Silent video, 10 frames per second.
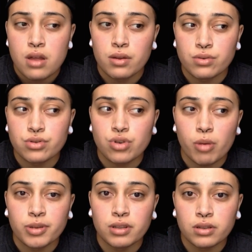It was
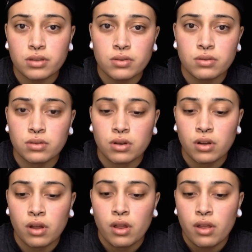dropping a little,
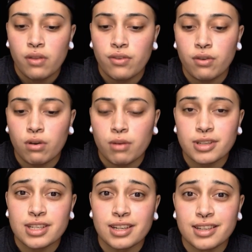so I'm
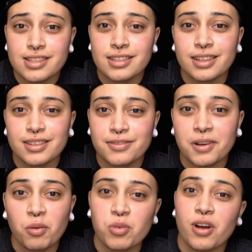excited to see like the
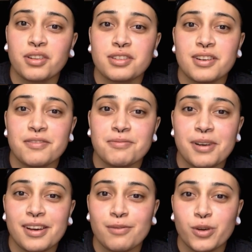final product of
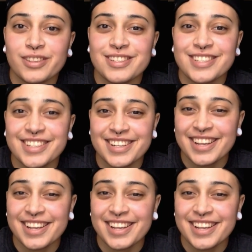my voice.